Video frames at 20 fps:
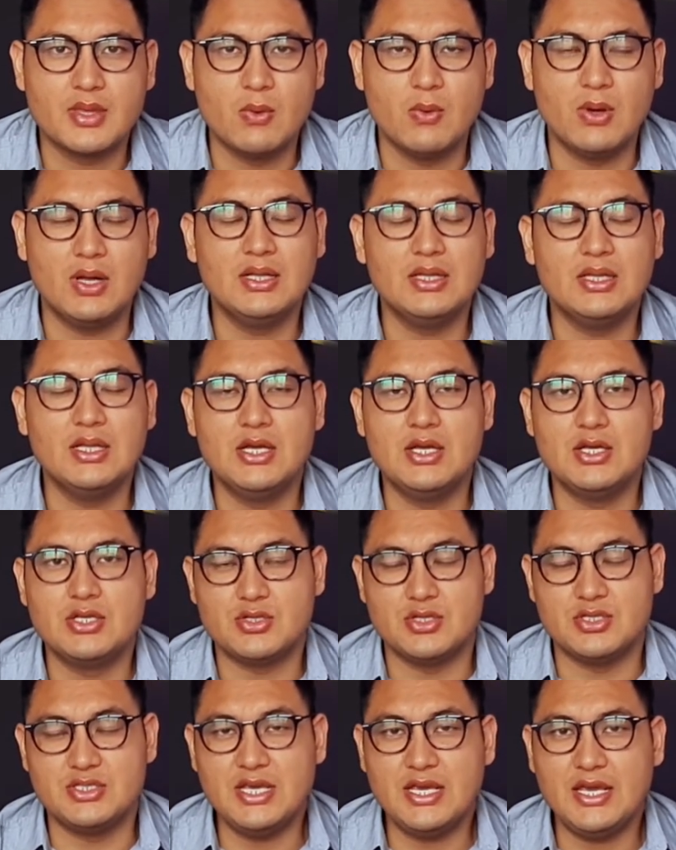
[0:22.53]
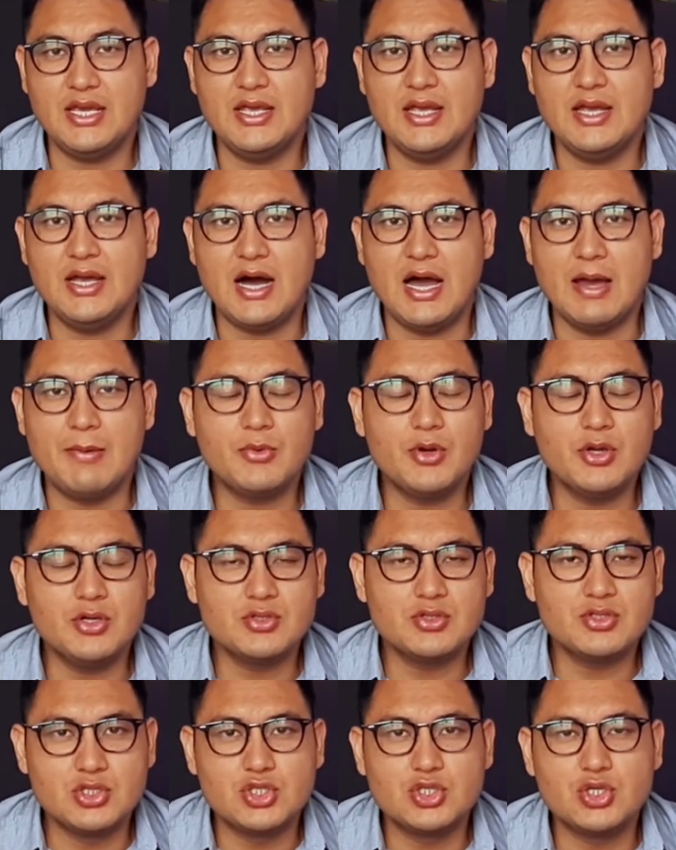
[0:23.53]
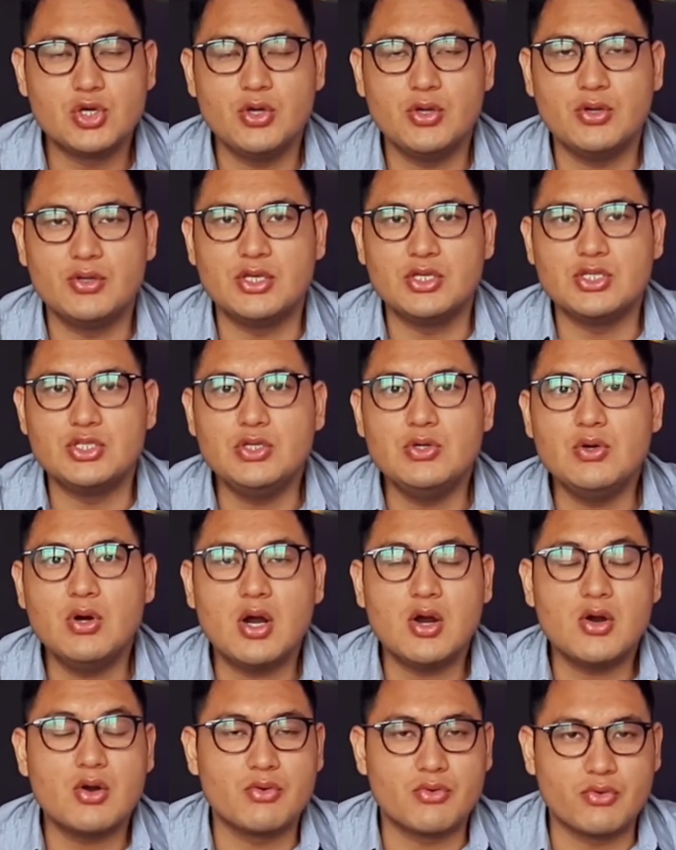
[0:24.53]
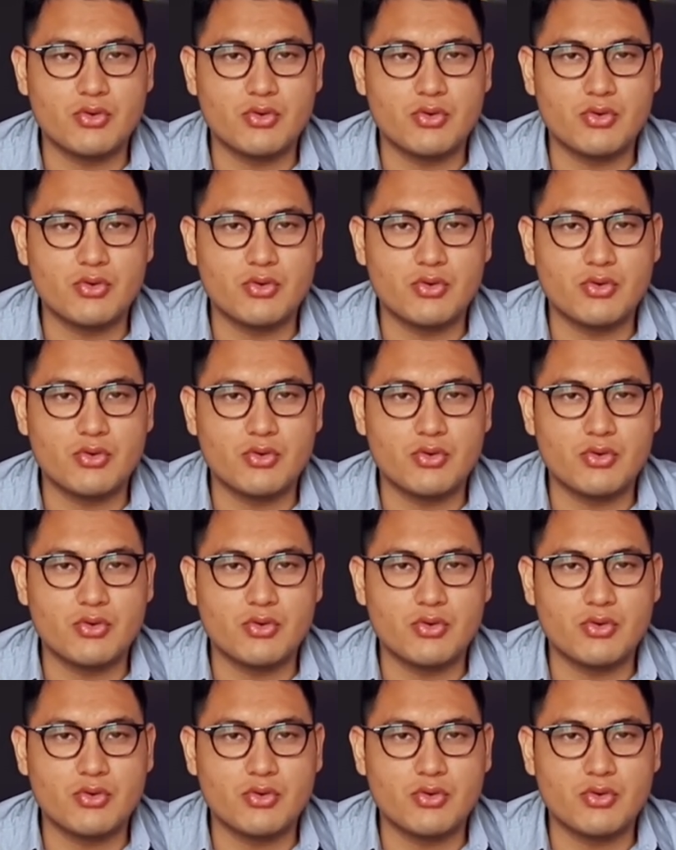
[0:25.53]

Well, today I'm going to show you that you are